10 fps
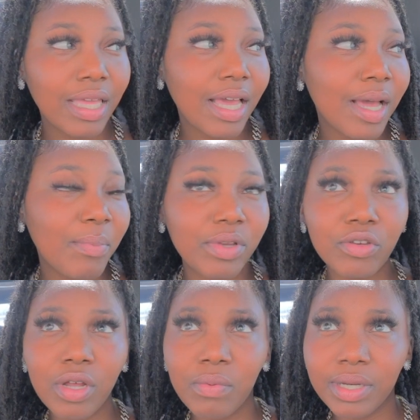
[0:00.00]
Yeah, but
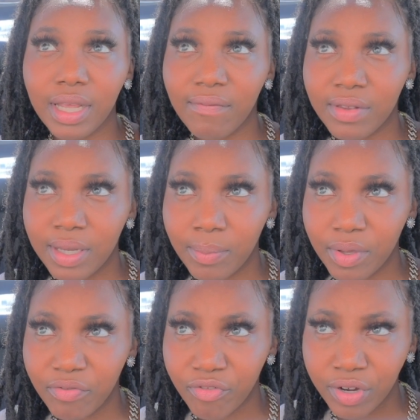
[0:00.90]
you know, we definitely could
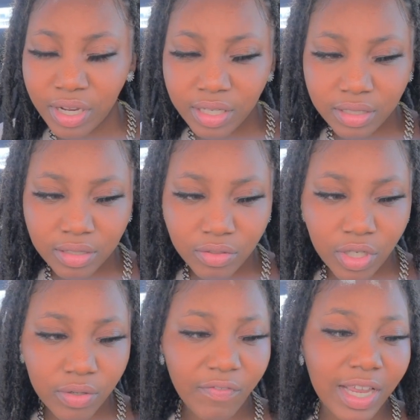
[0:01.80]
be friends. You
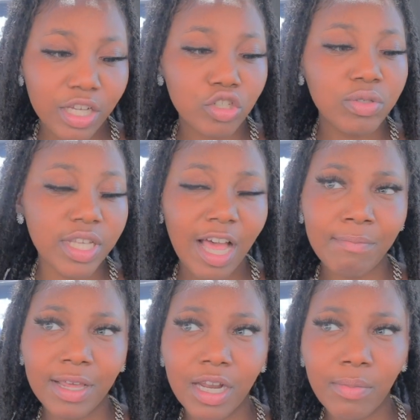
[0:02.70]
know, the fact that you still have
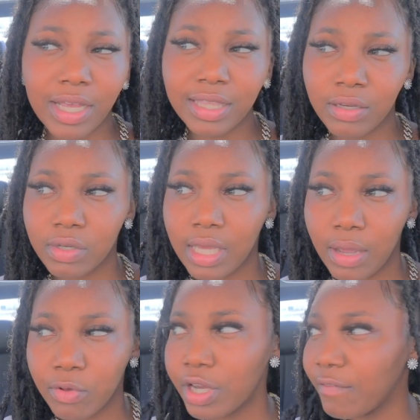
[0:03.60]
my number, I think we
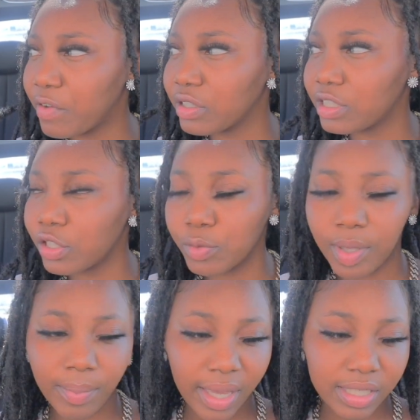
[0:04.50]
had we conversed a little
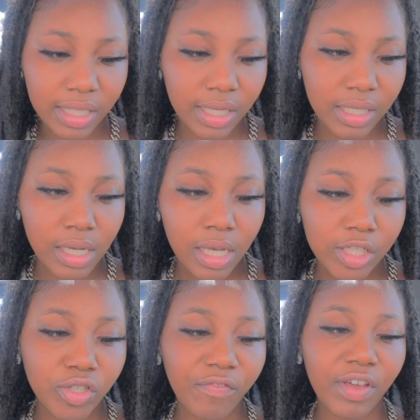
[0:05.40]
bit back then.
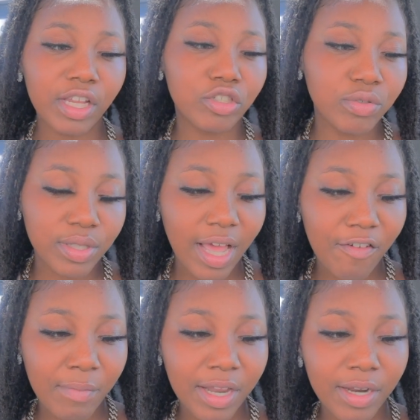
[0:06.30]
So the fact that you still
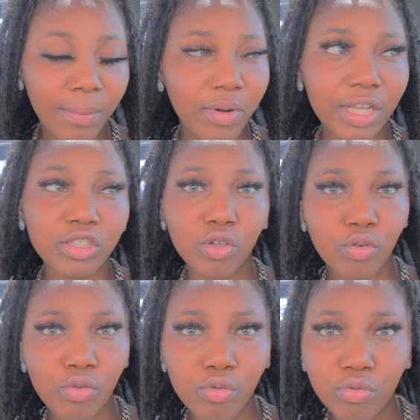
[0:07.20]
have my number, that's
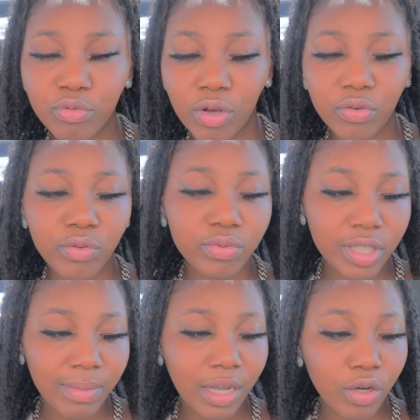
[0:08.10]
cool. You know, you
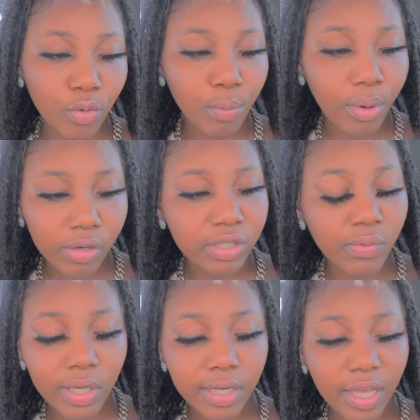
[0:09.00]
seem like a cool
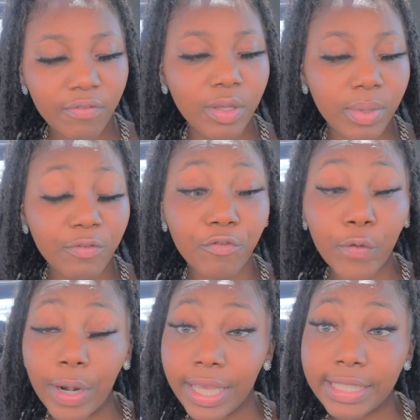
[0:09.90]
person. We could definitely be
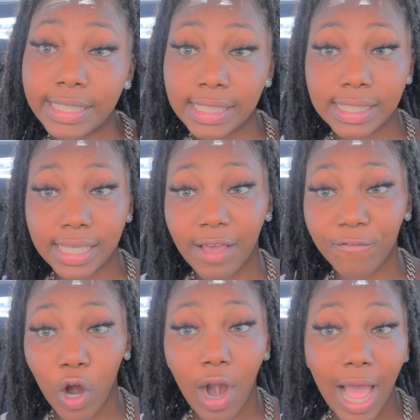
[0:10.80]
friends.
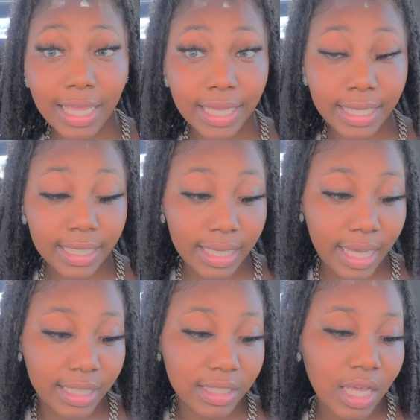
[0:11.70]
F R I E N D
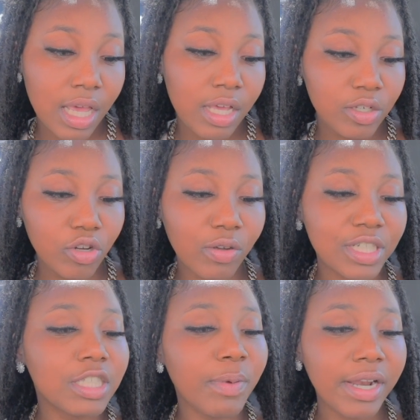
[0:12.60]
S. You know,
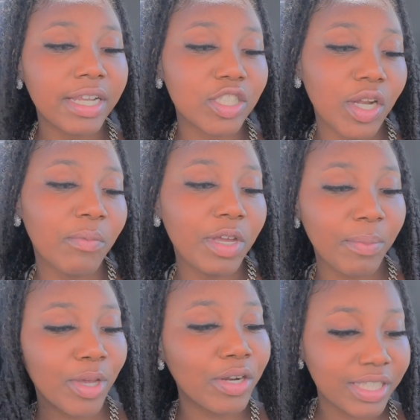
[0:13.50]
just spelling it so that we
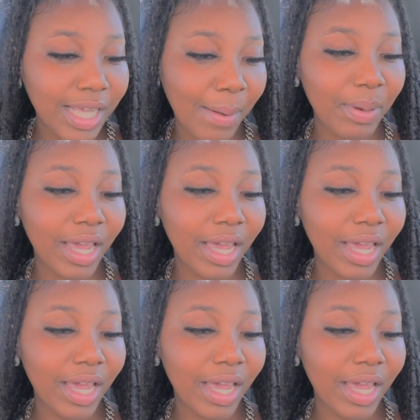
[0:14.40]
could be on the same